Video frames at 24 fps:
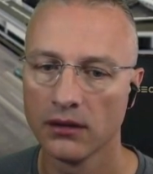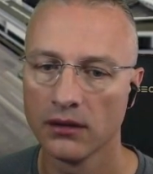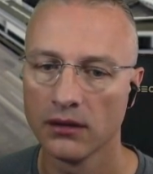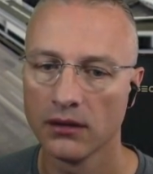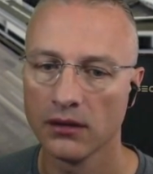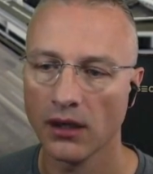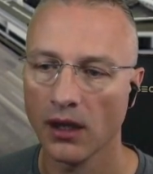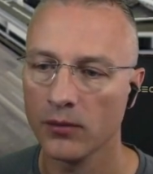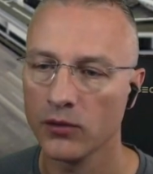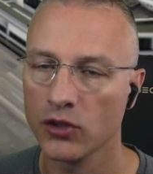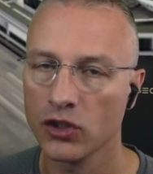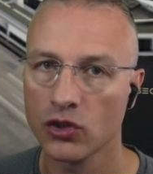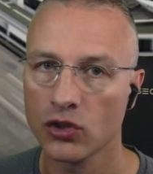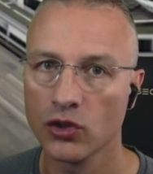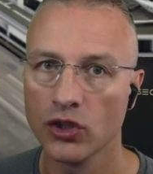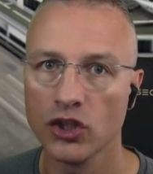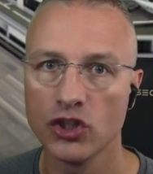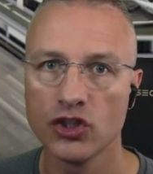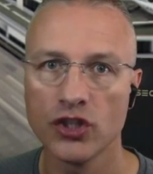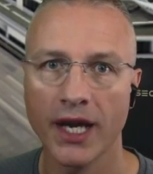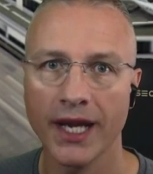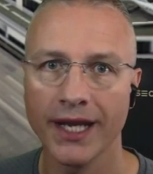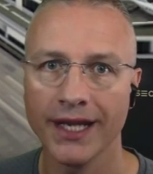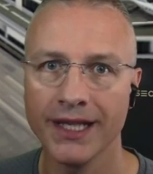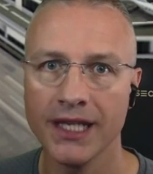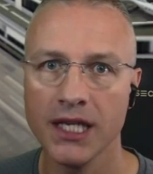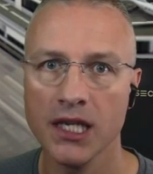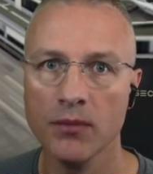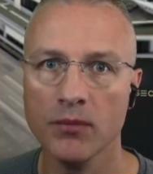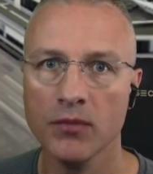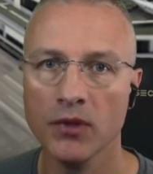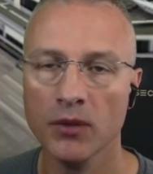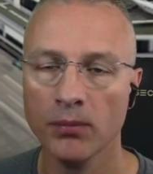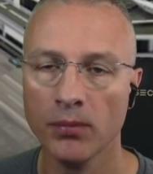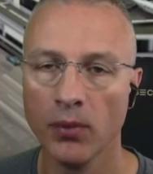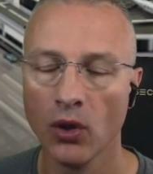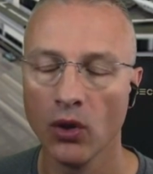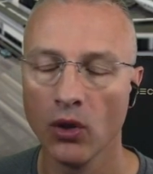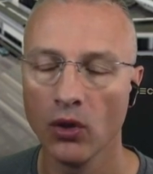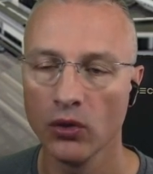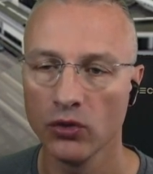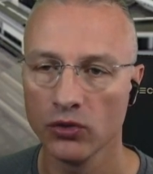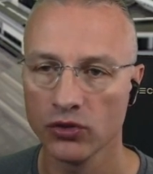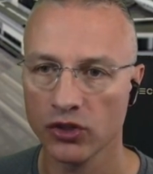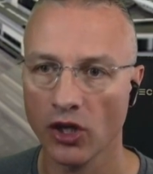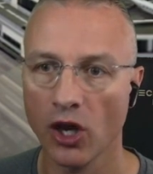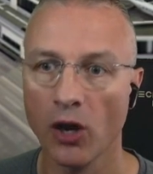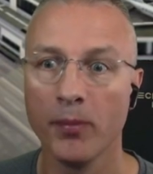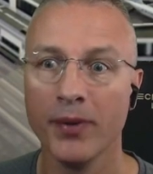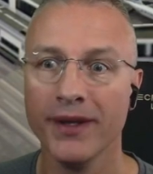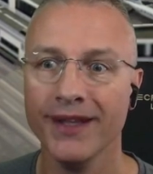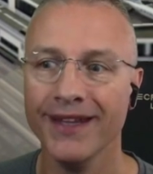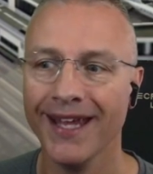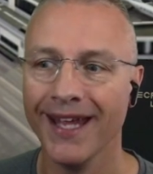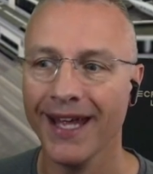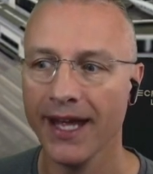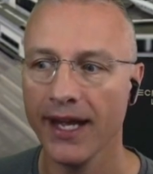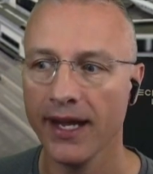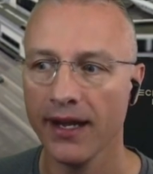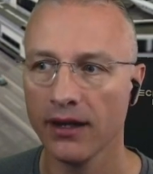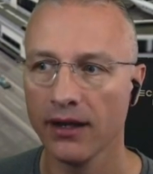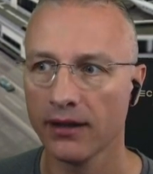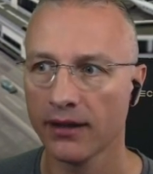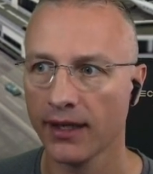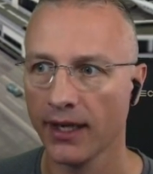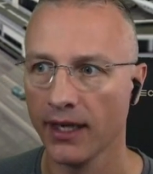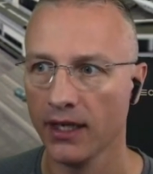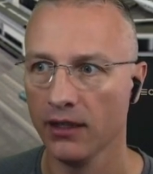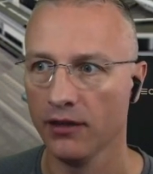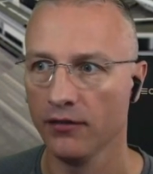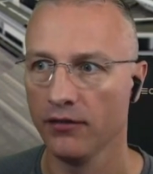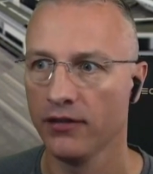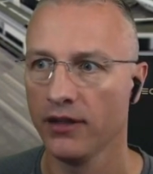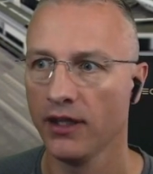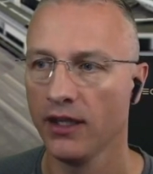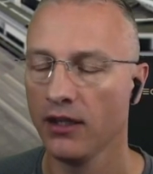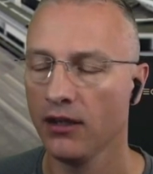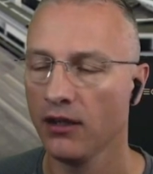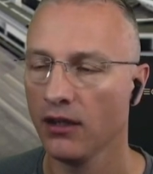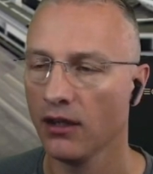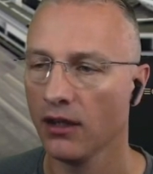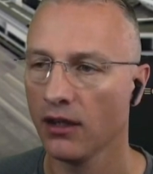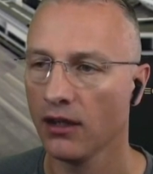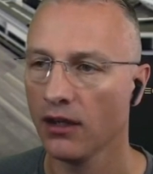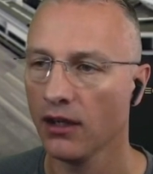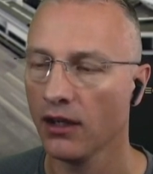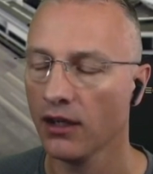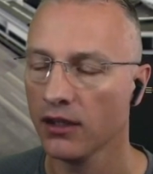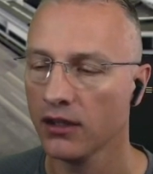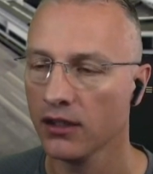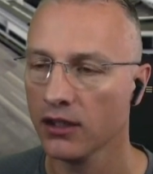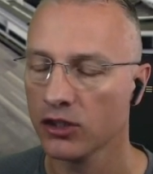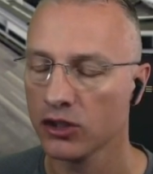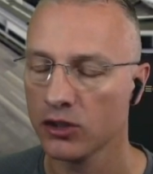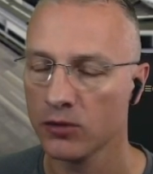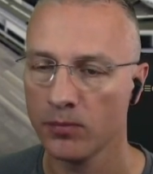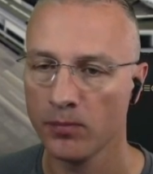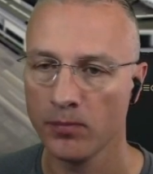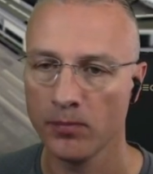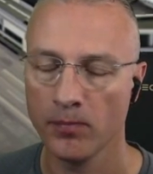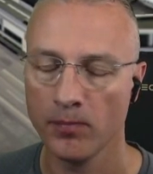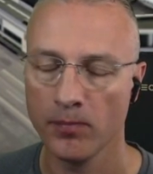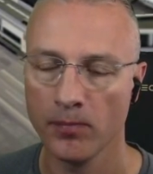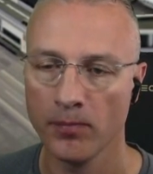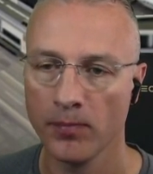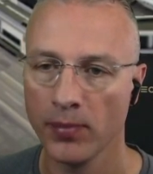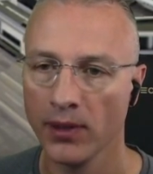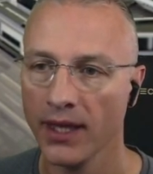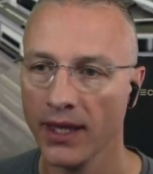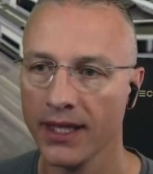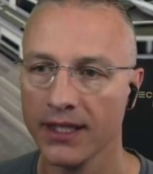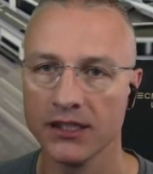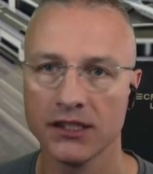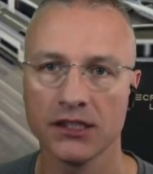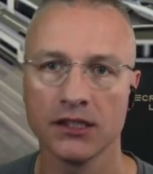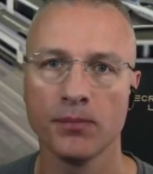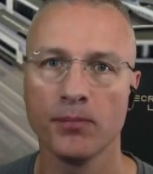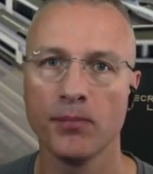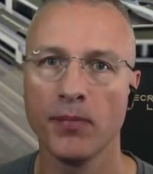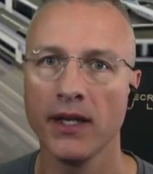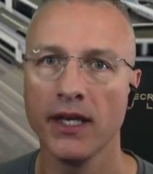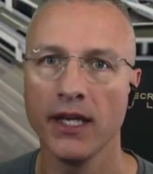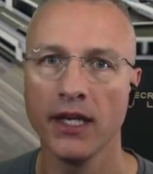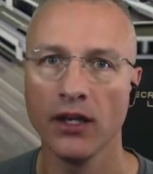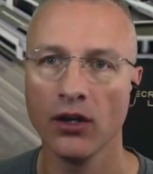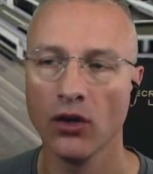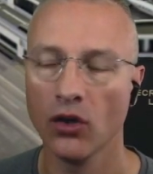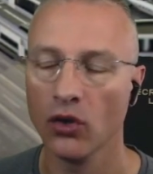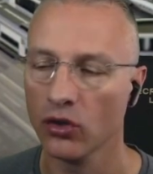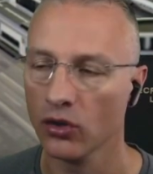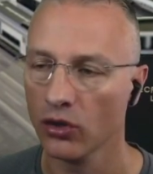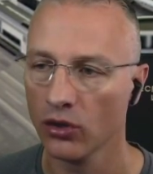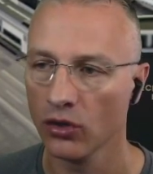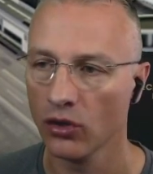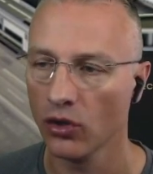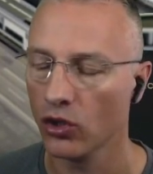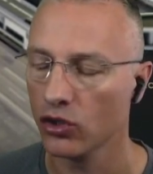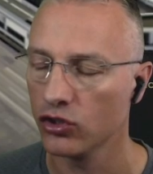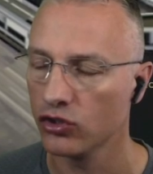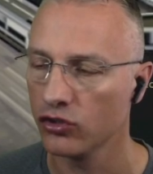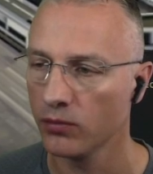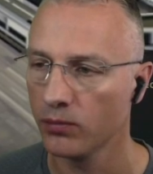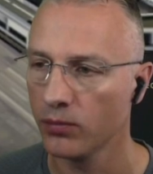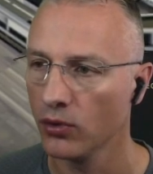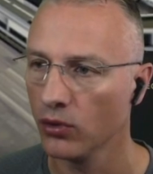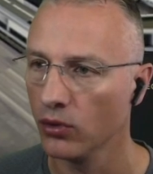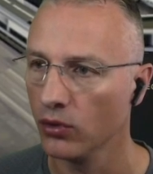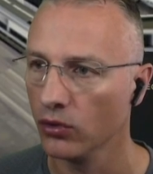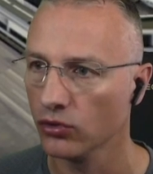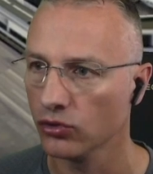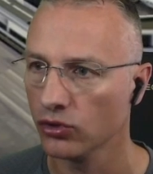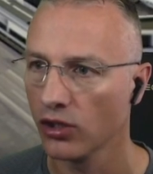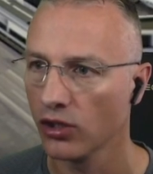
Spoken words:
I'm just going to try and keep the balls up in the air kind of thing, and the plate spinning on lots of poles.